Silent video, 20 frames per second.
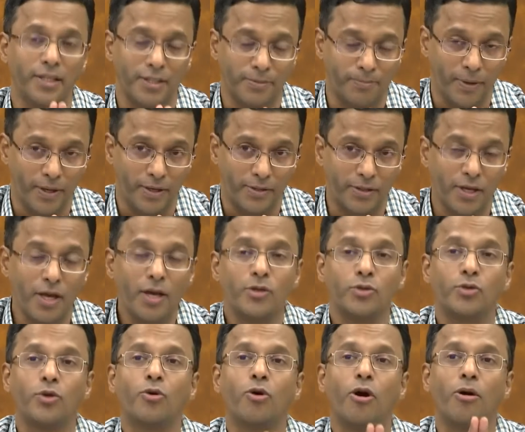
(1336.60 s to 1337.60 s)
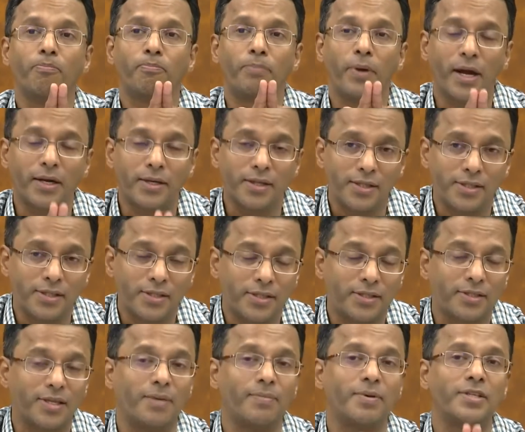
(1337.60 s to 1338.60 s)
space. So, compactness is the
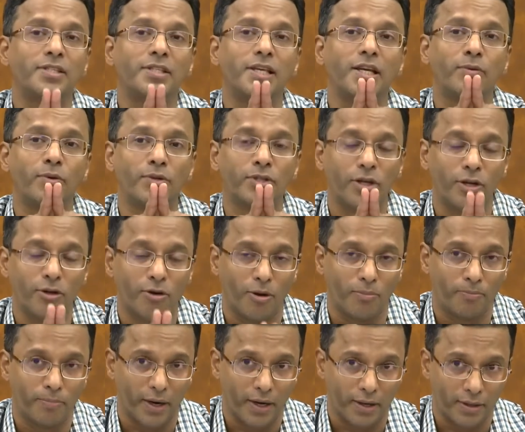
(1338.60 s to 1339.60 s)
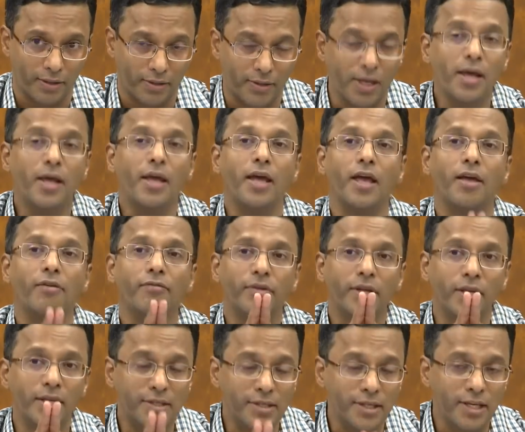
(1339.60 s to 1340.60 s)
same as sequential compactness.
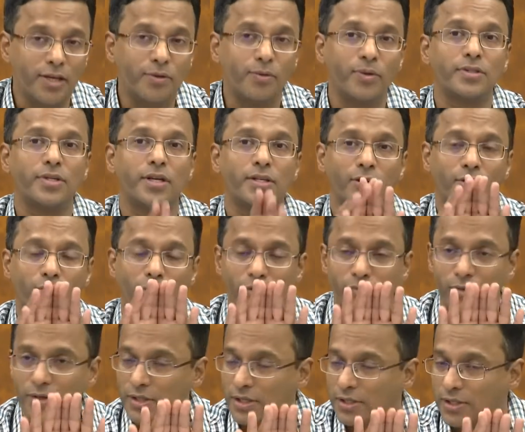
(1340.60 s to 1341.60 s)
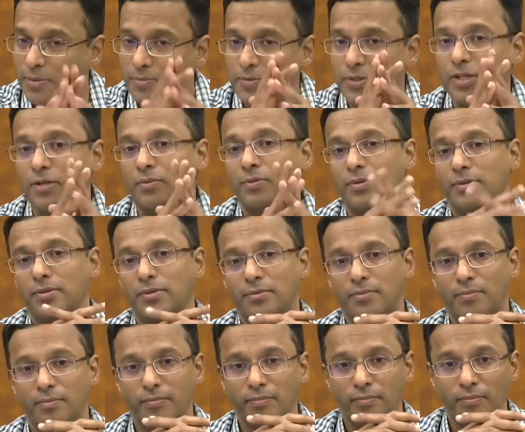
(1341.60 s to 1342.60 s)
Every sequence has a convergent subsequence.
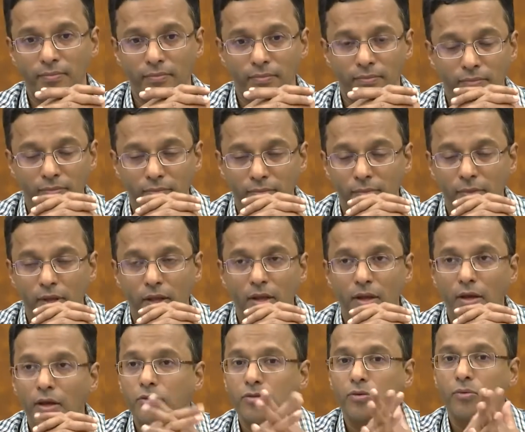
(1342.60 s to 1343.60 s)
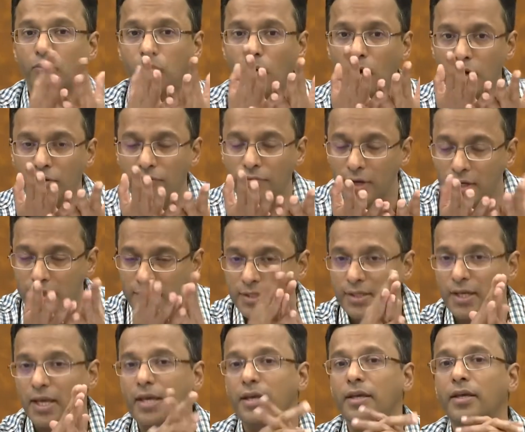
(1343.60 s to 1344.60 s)
So, what we are
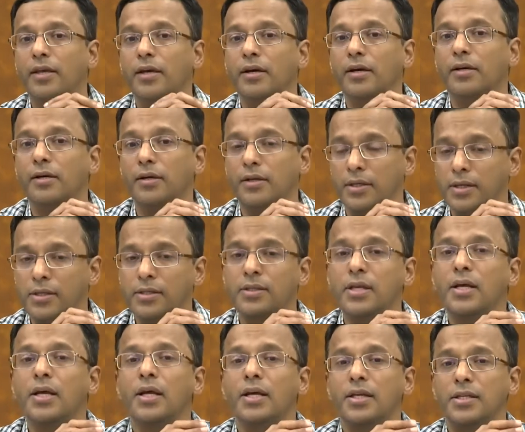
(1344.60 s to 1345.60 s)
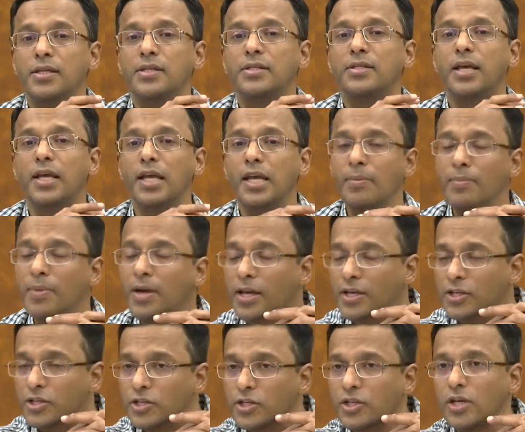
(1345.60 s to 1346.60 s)
saying here is, since the
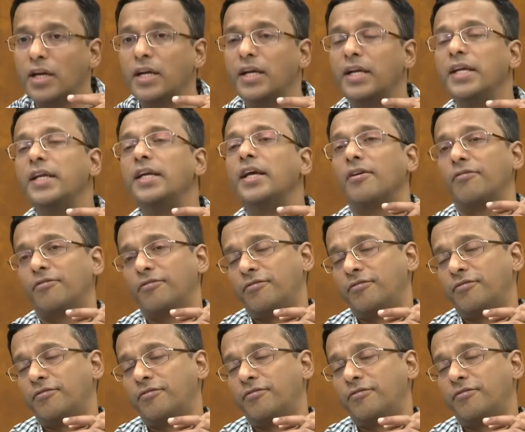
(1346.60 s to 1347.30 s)
image TF